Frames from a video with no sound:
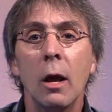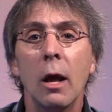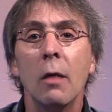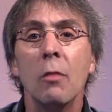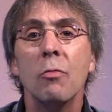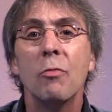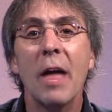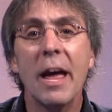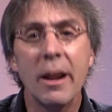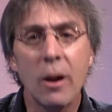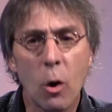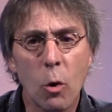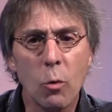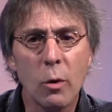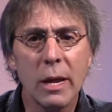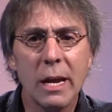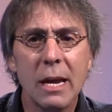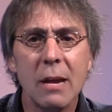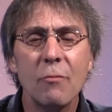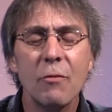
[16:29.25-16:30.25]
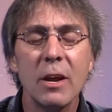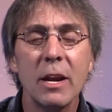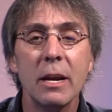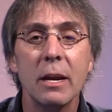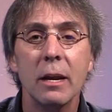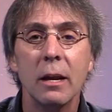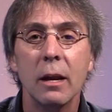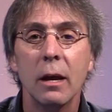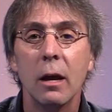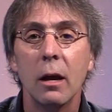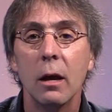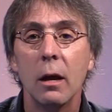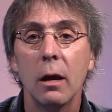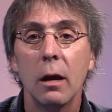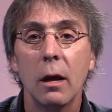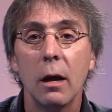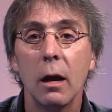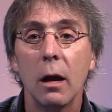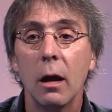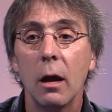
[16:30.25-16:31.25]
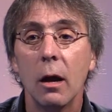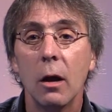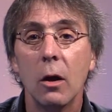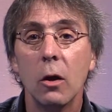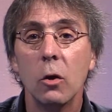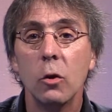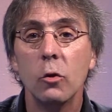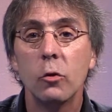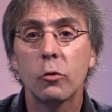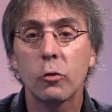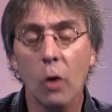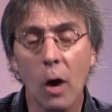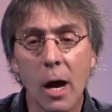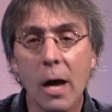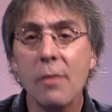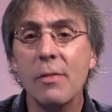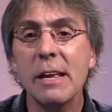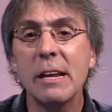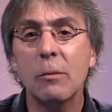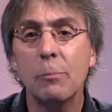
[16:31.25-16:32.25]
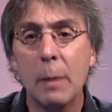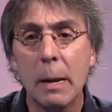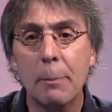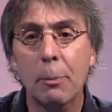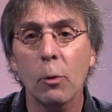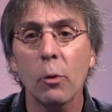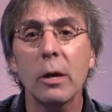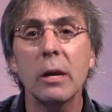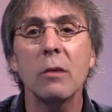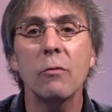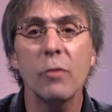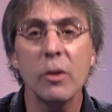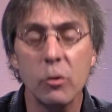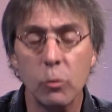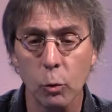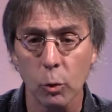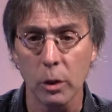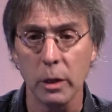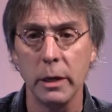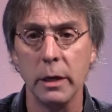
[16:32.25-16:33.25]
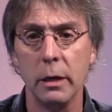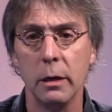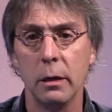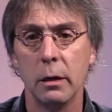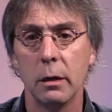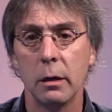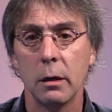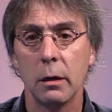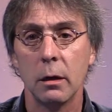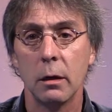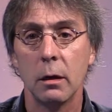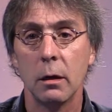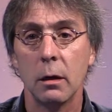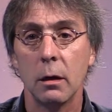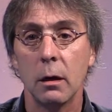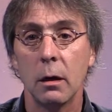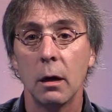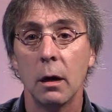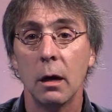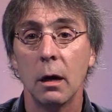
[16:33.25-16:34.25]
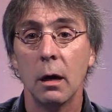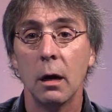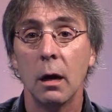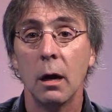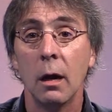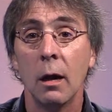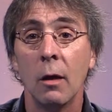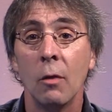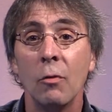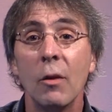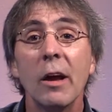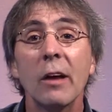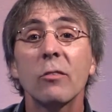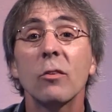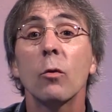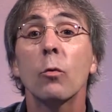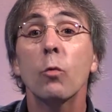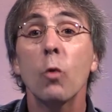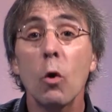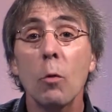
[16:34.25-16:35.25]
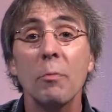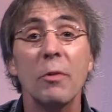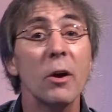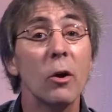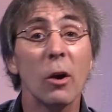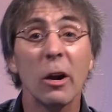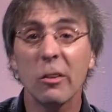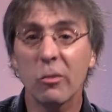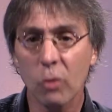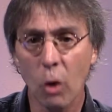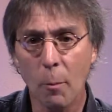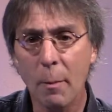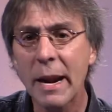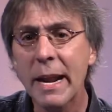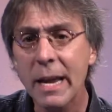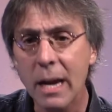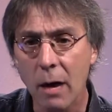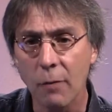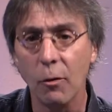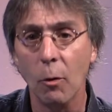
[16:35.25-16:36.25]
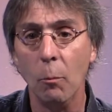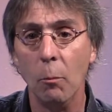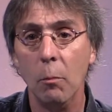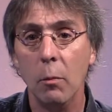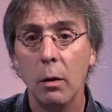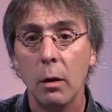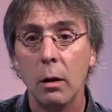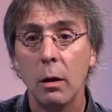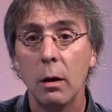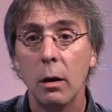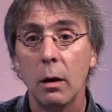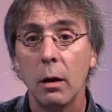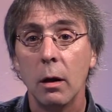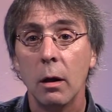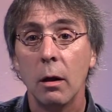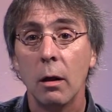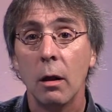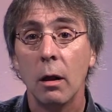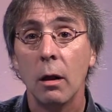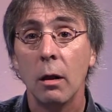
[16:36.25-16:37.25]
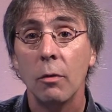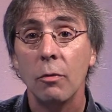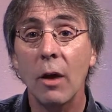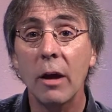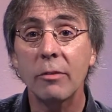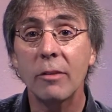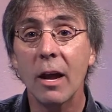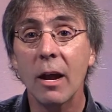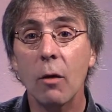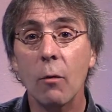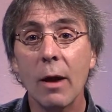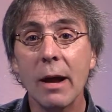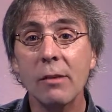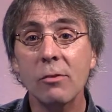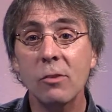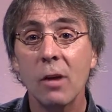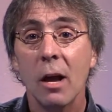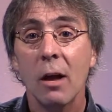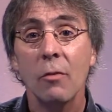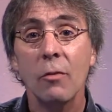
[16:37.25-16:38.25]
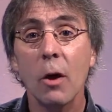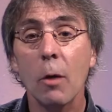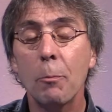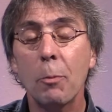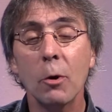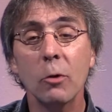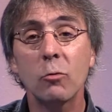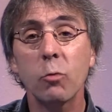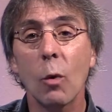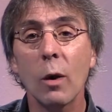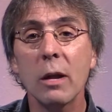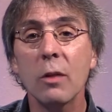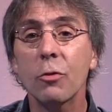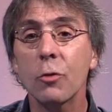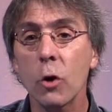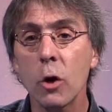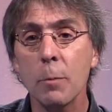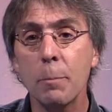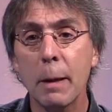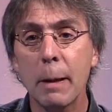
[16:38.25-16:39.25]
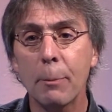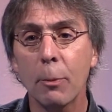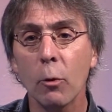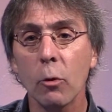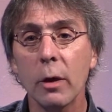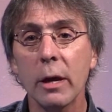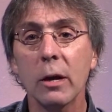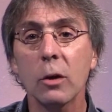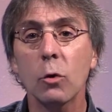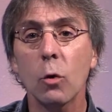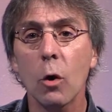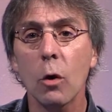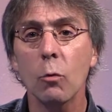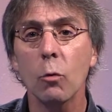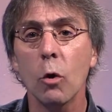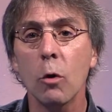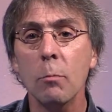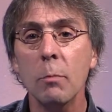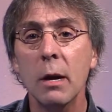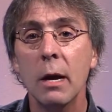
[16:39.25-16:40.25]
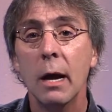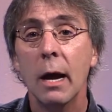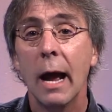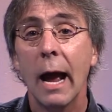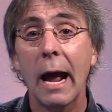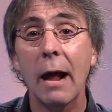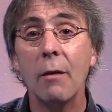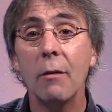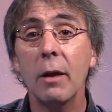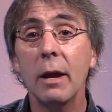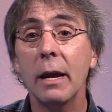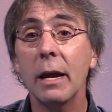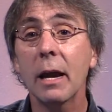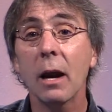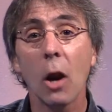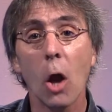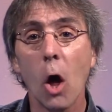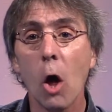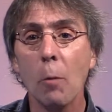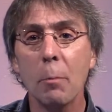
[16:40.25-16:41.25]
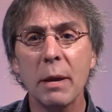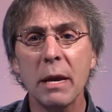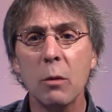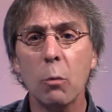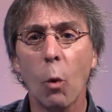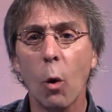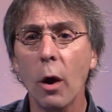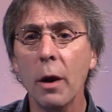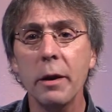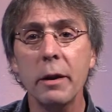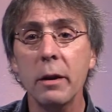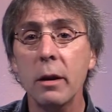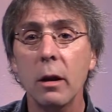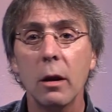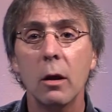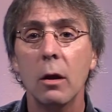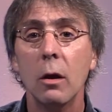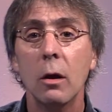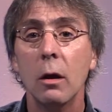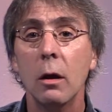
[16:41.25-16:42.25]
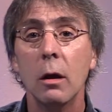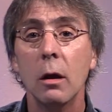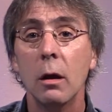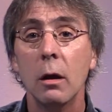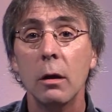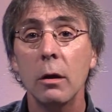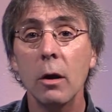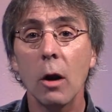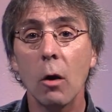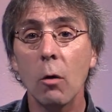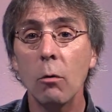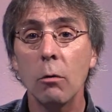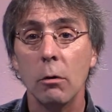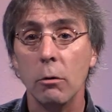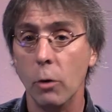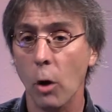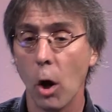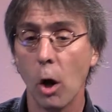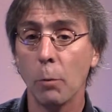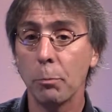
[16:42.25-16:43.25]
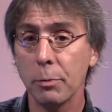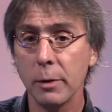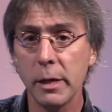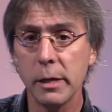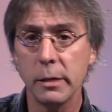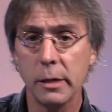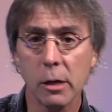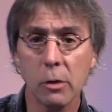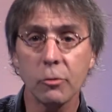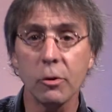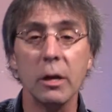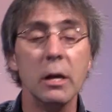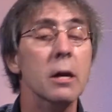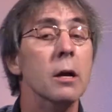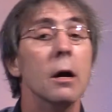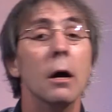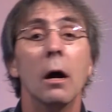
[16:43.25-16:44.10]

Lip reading: They don't even try these people individually. There's a room, there are so many of them that they arrest. They'll put 20, 30 people in a courtroom and it'll all be one, you all plead guilty.